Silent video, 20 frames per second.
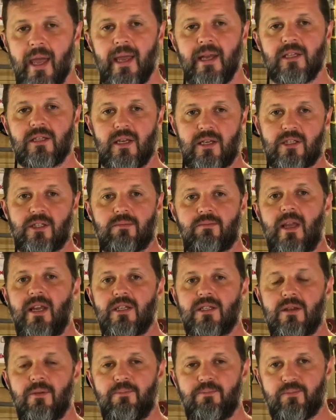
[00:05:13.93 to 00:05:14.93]
it's
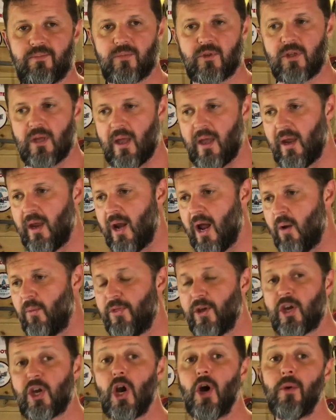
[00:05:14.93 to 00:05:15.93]
the
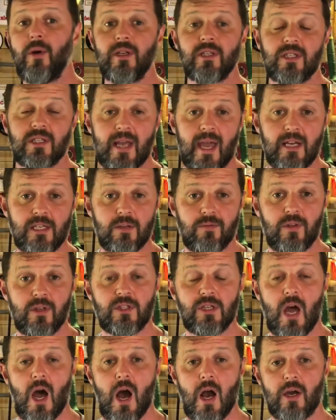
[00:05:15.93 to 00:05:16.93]
the current state of the
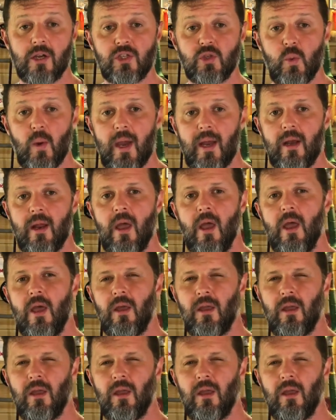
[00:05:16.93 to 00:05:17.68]
Targa Twin.